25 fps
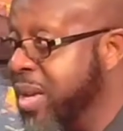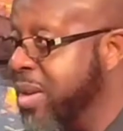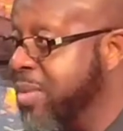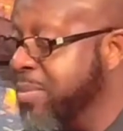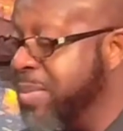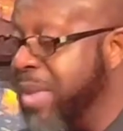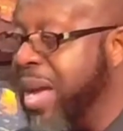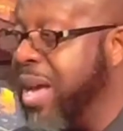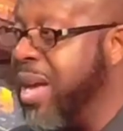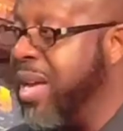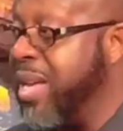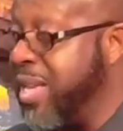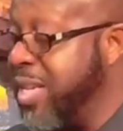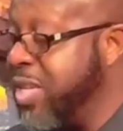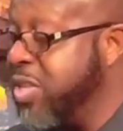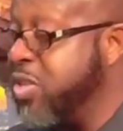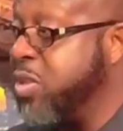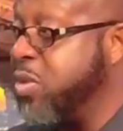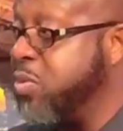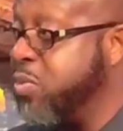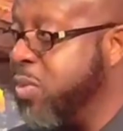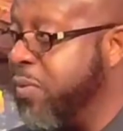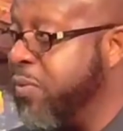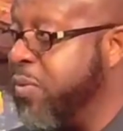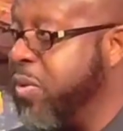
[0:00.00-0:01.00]
And my
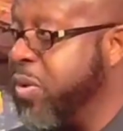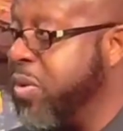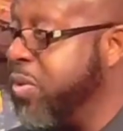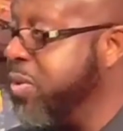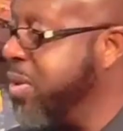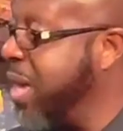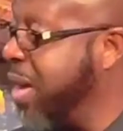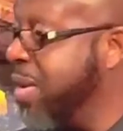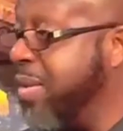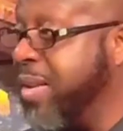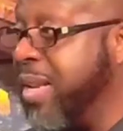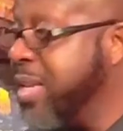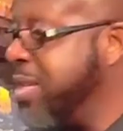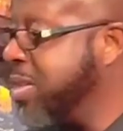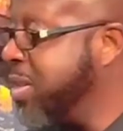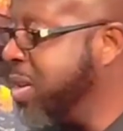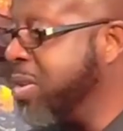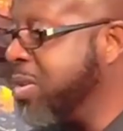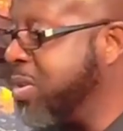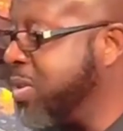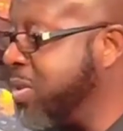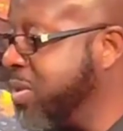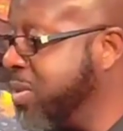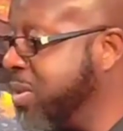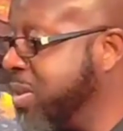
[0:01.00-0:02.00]
issues with you, I don't need to
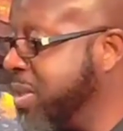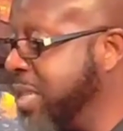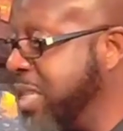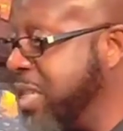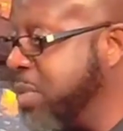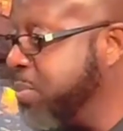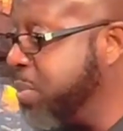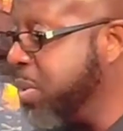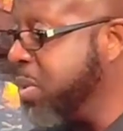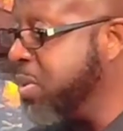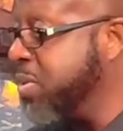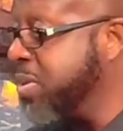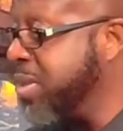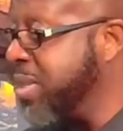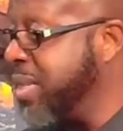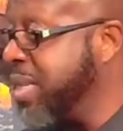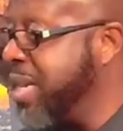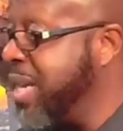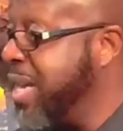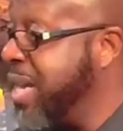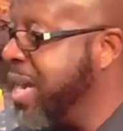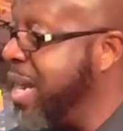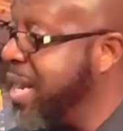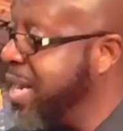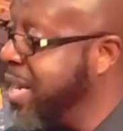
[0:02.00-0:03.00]
talk to this person. I
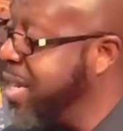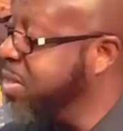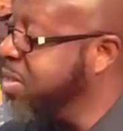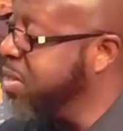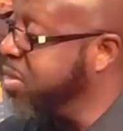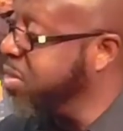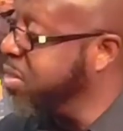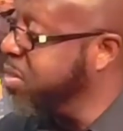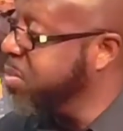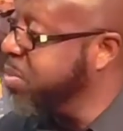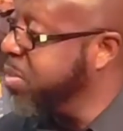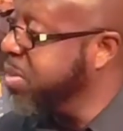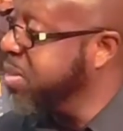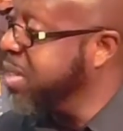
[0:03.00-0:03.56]
need to talk to the person